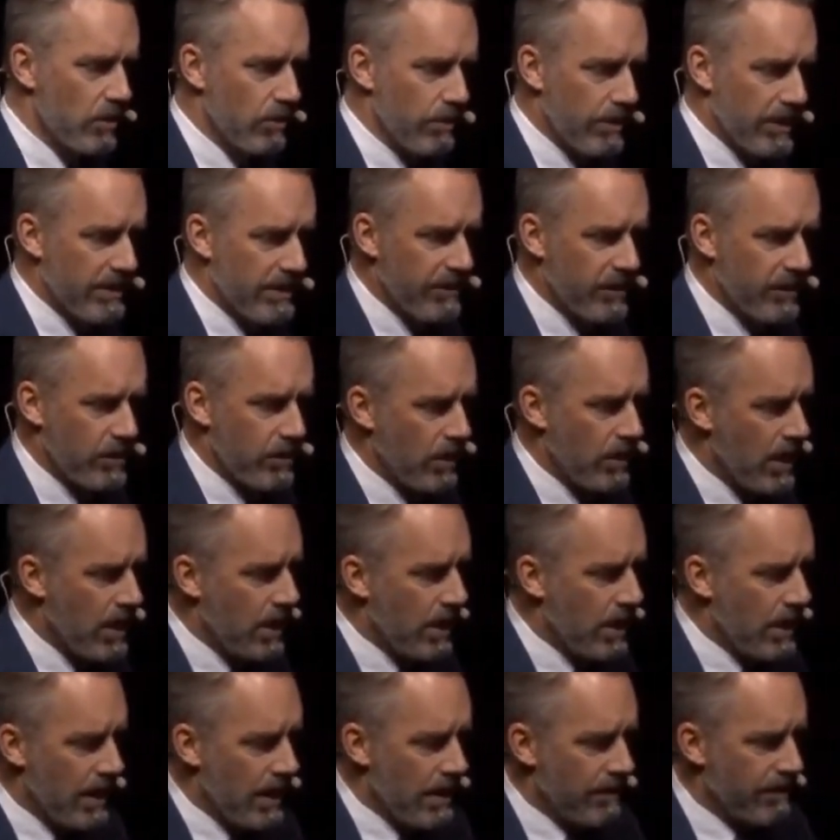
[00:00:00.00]
But if
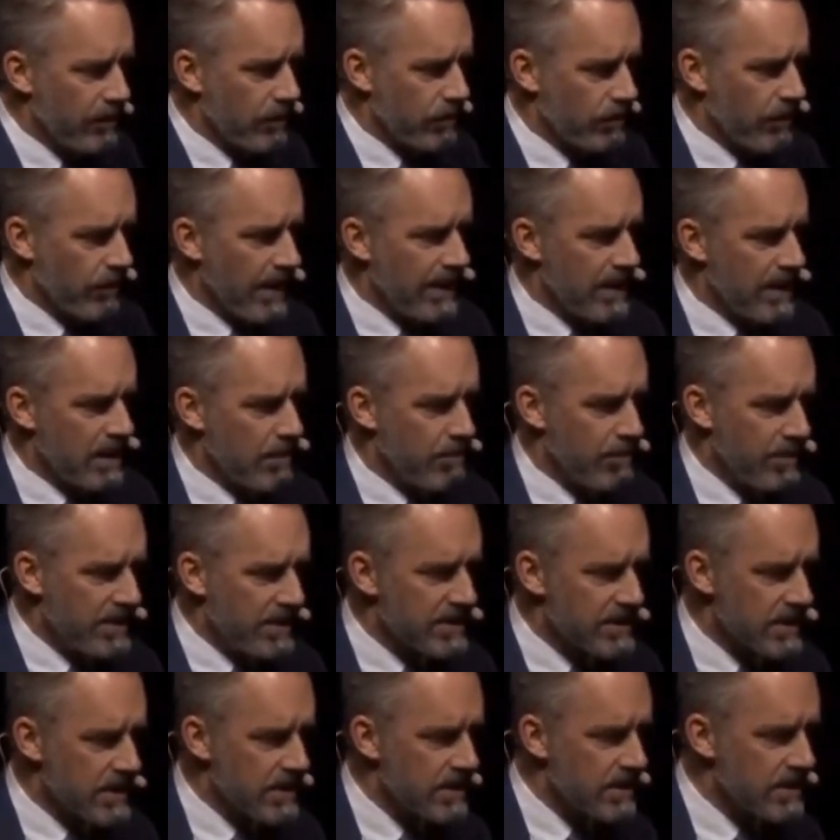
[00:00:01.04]
you're running a
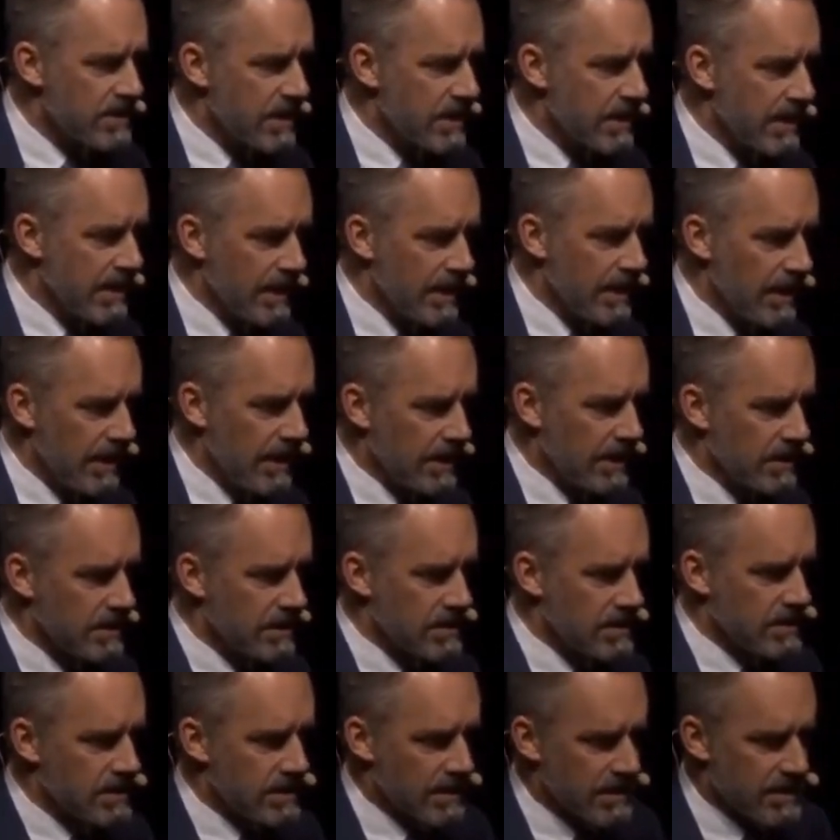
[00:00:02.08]
business and it's a
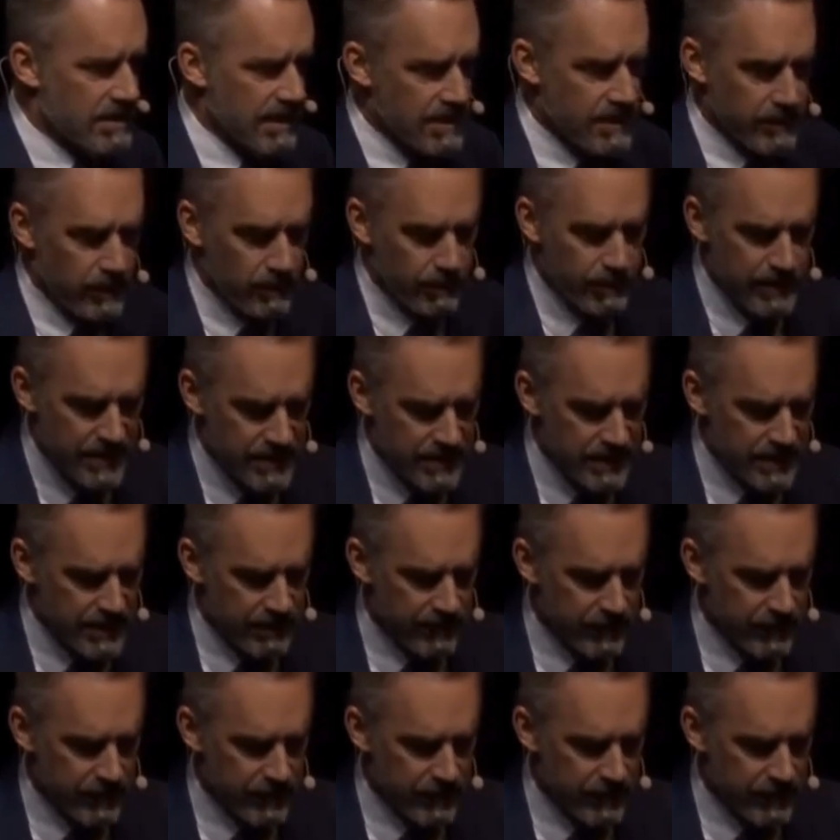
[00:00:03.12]
successful business,